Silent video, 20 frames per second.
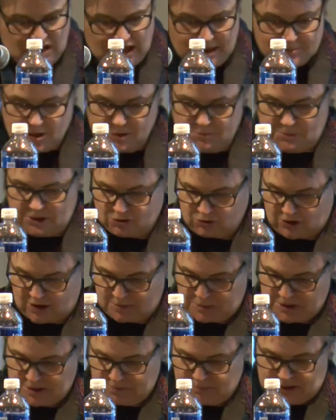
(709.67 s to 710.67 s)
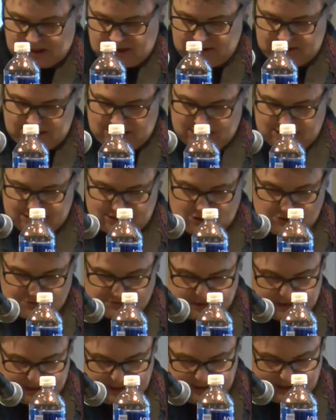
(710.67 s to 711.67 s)
I'm going to be grumpy, but uh,
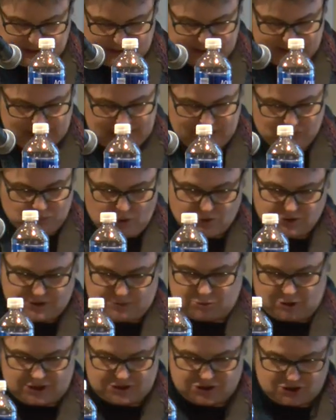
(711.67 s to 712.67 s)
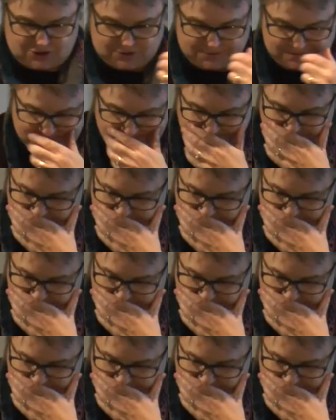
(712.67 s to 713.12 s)
hopefully it won't depress you.